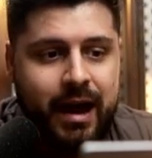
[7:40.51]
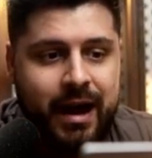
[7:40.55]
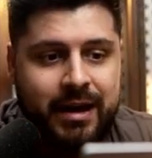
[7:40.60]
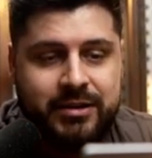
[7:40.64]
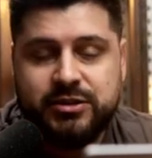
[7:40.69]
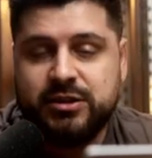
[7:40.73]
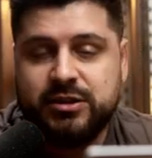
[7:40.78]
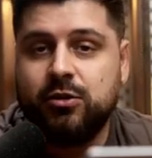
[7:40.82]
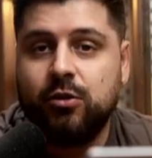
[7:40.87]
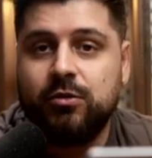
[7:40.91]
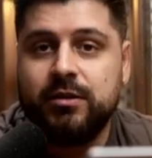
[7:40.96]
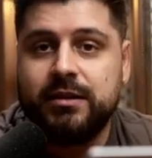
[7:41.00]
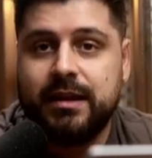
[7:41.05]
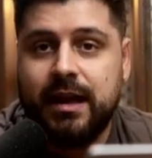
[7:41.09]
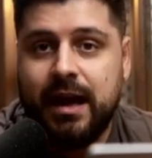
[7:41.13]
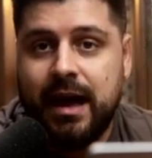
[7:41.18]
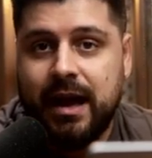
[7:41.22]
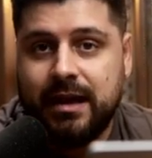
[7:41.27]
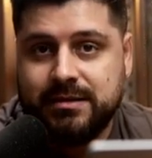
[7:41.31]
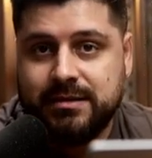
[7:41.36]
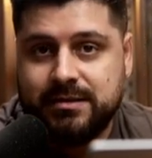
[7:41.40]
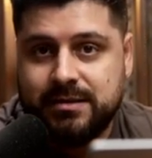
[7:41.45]
i just call it
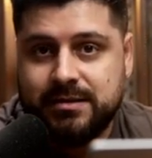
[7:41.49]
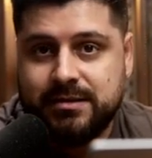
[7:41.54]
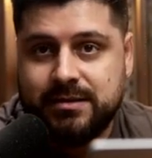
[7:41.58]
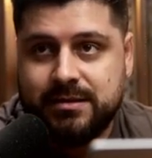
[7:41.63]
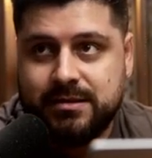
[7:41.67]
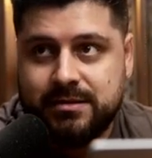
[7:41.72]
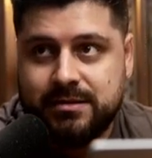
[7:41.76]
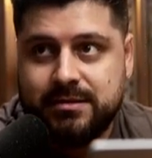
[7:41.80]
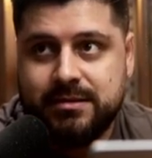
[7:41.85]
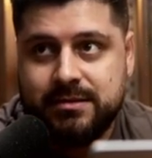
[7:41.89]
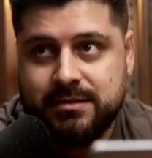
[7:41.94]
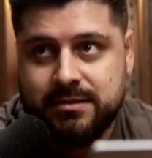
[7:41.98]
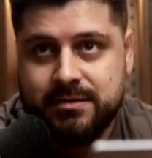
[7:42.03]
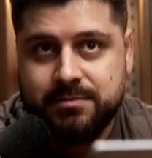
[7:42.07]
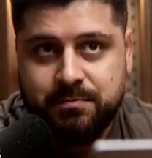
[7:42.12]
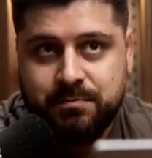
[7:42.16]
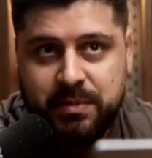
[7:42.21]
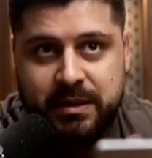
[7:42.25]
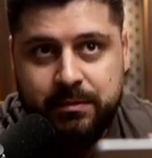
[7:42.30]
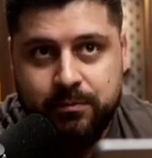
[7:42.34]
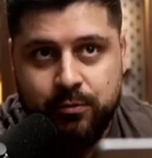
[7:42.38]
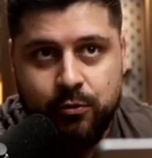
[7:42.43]
access because it's
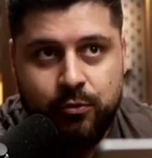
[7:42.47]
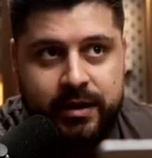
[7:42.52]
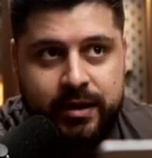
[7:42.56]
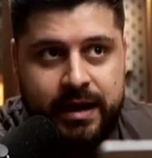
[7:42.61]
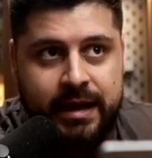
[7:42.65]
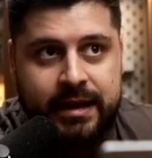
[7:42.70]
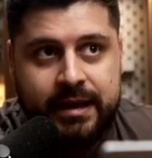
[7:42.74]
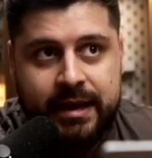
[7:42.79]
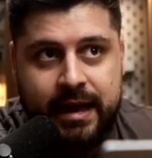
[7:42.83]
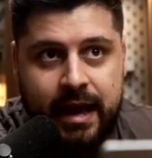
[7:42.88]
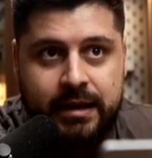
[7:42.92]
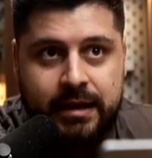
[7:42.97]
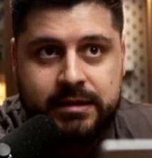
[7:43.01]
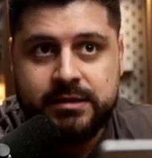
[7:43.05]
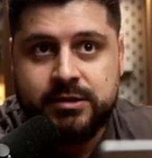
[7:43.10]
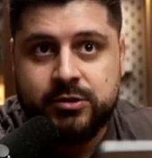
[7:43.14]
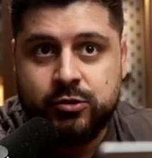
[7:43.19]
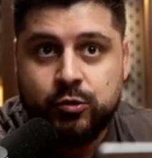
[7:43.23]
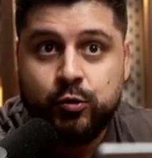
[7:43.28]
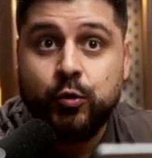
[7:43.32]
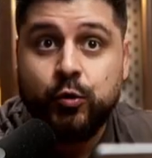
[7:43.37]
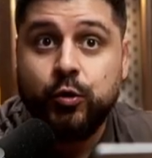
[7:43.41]
people getting
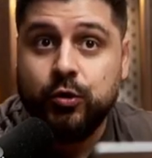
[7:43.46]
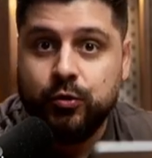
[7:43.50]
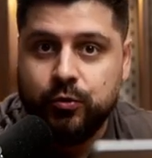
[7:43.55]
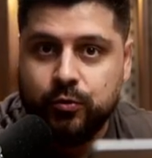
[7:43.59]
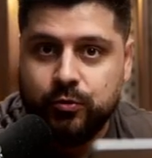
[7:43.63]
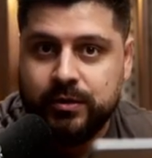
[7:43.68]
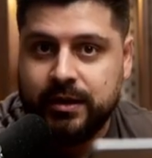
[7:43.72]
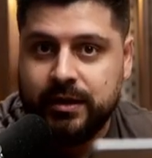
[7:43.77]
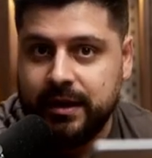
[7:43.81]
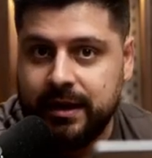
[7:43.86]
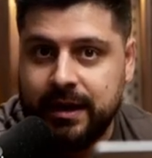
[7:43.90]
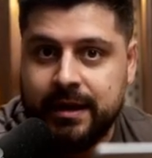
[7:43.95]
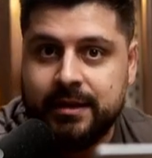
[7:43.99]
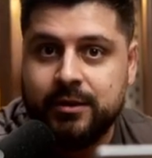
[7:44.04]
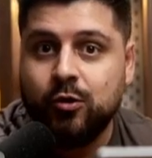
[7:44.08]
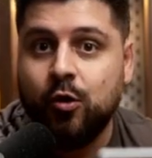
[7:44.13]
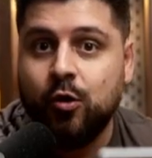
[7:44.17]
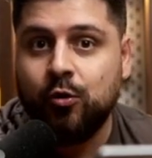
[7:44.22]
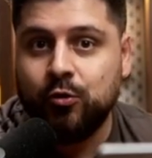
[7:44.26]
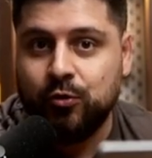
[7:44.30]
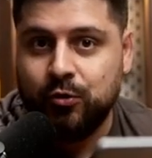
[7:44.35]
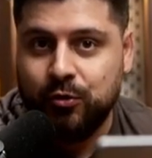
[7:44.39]
access to you they can
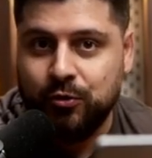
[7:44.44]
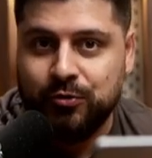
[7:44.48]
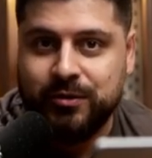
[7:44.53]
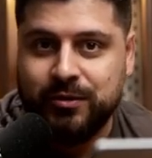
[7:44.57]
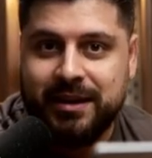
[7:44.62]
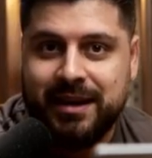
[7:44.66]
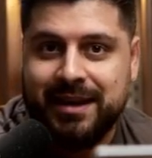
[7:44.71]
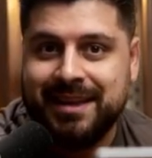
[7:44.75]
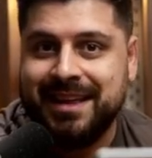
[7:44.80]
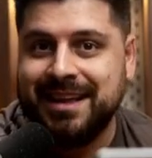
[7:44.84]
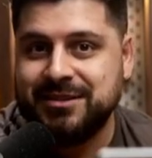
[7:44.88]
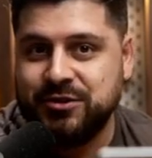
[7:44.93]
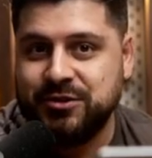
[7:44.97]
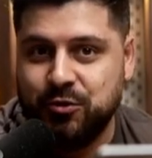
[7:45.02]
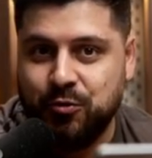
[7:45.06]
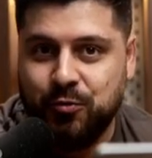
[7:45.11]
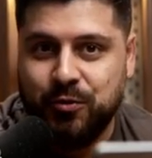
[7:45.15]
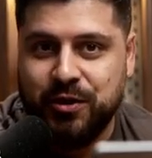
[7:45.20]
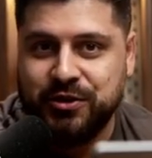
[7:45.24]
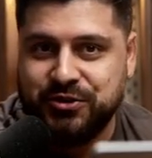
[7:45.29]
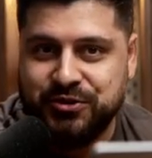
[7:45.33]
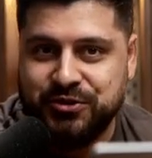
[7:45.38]
talk to you they can ask you
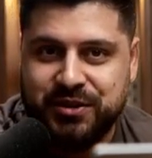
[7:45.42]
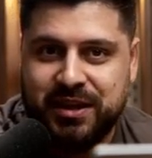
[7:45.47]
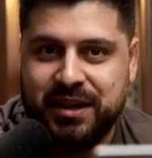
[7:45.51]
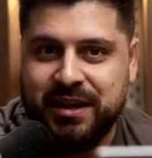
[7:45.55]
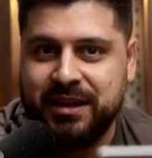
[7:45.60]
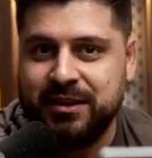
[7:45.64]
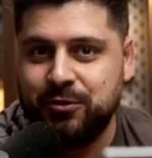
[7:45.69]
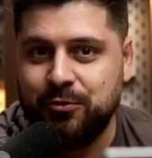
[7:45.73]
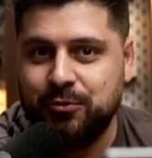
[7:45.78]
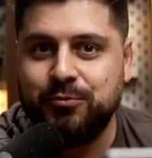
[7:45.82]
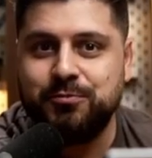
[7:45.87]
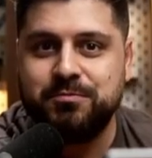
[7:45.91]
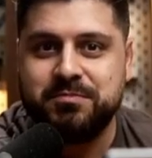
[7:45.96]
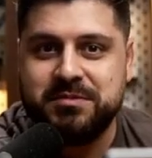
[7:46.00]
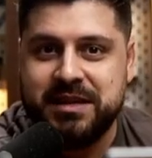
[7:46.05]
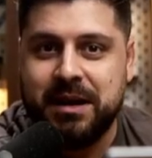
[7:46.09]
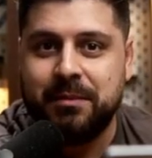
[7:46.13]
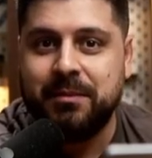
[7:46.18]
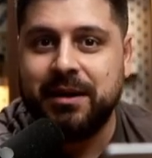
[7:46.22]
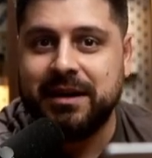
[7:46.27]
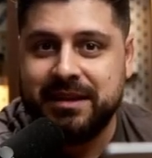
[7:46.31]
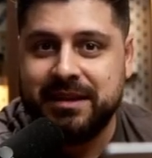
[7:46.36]
questions they can do
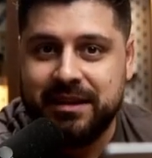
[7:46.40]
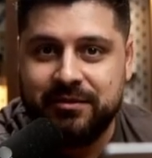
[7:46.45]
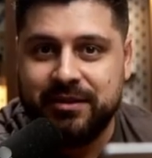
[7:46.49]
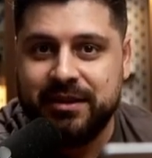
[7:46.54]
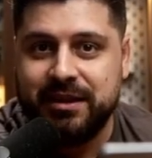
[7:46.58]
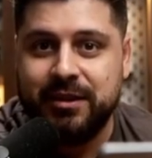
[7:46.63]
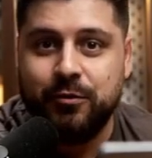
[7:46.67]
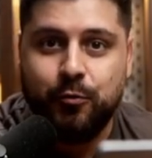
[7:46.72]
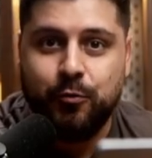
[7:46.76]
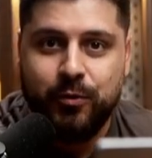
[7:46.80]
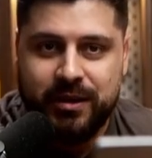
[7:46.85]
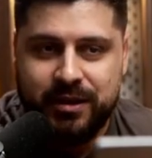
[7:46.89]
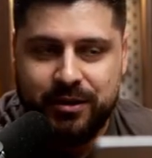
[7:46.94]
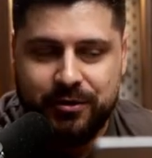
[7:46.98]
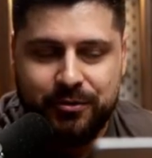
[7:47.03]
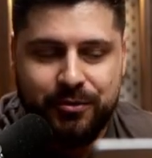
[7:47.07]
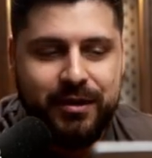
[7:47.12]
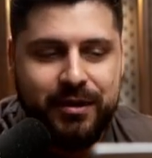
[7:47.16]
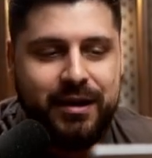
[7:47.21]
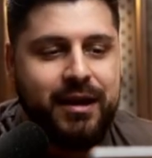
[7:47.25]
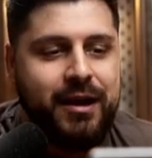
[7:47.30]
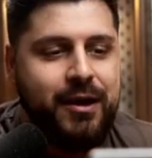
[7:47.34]
some activity with you
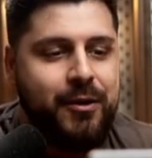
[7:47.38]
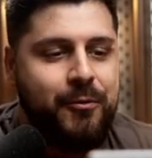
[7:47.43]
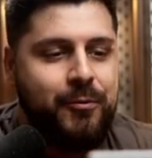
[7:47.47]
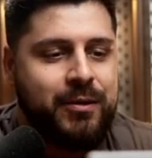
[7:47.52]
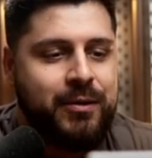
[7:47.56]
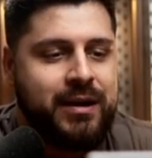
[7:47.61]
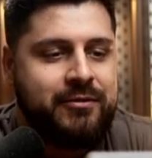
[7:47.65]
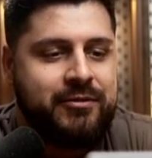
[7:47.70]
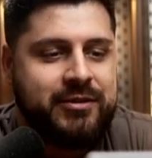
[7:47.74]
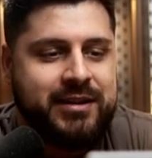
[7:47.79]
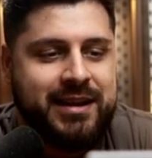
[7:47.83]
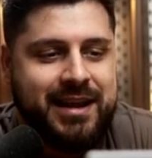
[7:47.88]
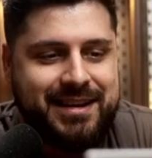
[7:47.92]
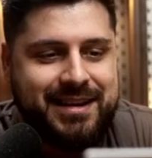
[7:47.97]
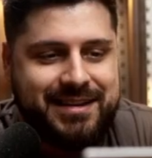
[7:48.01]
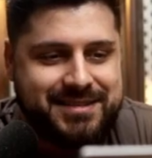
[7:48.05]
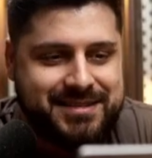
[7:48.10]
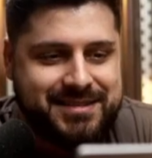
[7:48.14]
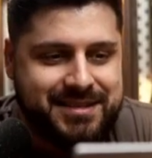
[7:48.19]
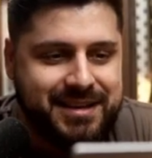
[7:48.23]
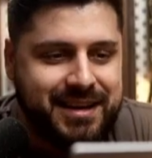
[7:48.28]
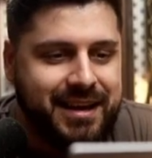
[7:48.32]
whatever that
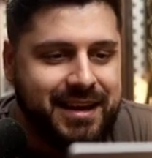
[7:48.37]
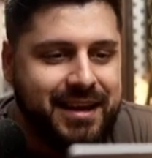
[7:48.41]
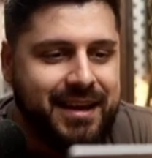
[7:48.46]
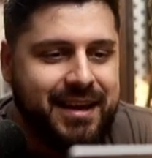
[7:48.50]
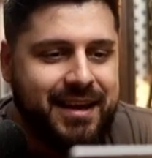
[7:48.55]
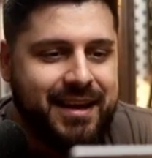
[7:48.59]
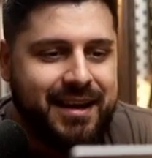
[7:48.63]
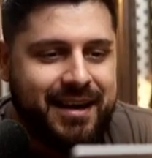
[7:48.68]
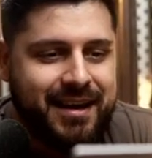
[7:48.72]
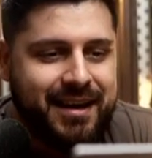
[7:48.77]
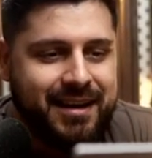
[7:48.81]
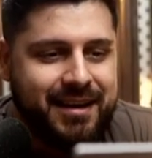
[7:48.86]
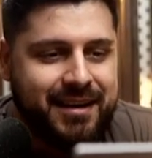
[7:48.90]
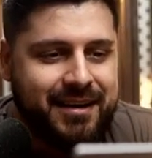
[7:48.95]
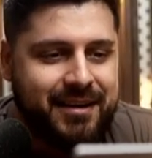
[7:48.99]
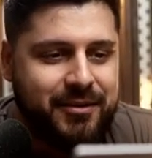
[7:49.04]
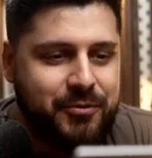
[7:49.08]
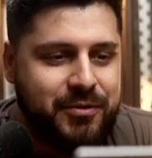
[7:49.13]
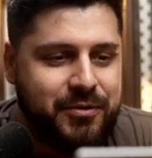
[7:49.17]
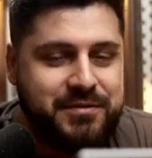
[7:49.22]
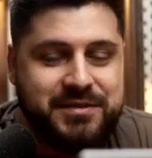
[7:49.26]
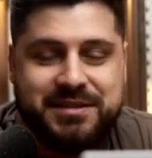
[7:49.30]
is uh,
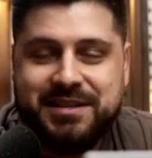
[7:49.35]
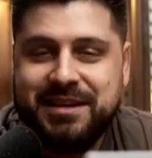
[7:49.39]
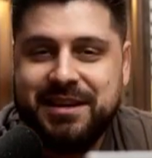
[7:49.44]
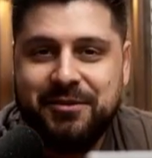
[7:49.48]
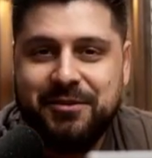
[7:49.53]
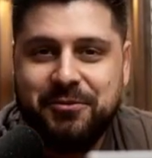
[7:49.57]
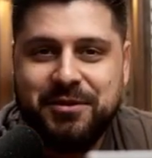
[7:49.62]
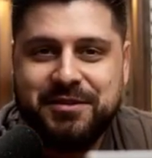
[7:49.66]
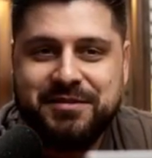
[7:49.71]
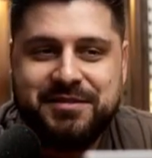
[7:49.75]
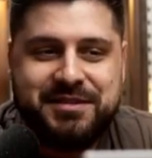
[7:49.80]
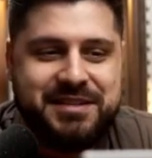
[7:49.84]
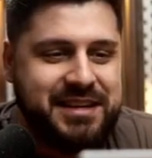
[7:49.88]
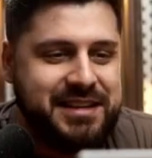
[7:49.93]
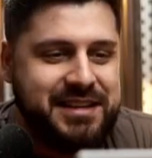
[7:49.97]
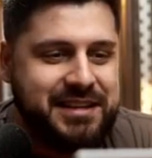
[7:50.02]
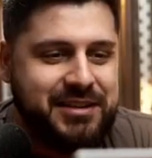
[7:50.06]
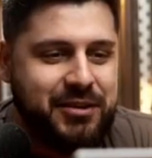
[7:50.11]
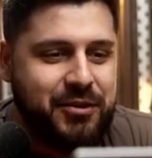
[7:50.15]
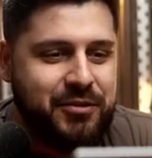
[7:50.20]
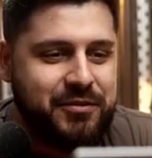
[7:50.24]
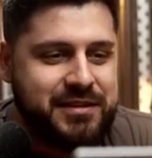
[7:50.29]
we've, seen we've seen
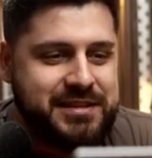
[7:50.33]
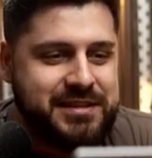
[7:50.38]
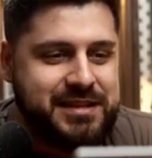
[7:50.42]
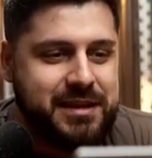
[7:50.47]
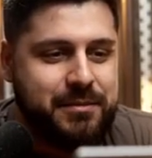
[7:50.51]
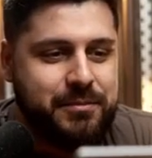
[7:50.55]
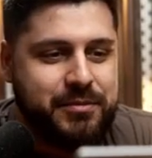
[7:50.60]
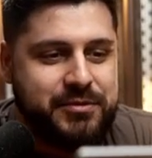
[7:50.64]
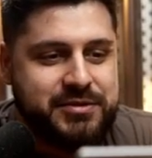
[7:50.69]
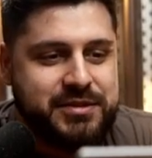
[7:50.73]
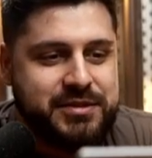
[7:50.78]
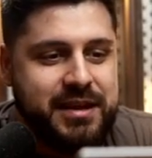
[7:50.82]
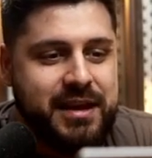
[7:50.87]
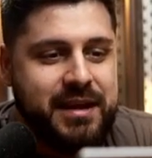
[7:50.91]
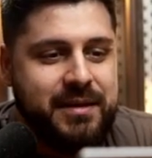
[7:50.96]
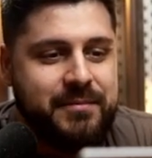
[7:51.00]
a lot of examples.